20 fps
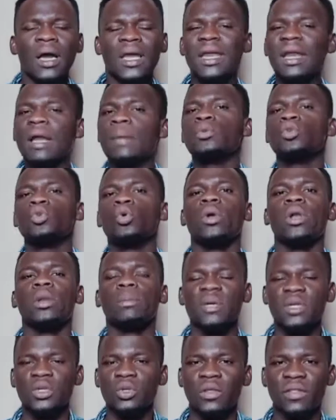kila mtu
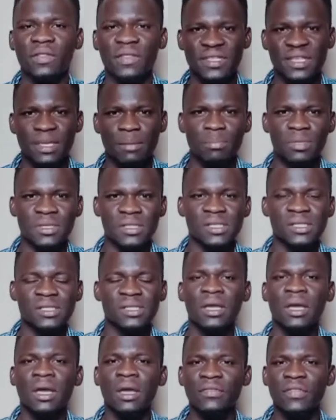will be doing the same
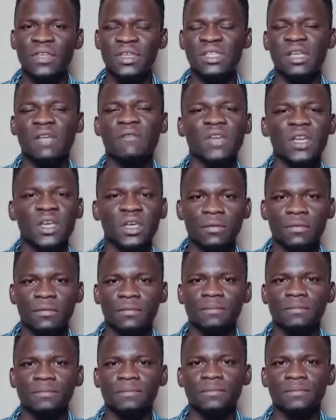business. This is the video.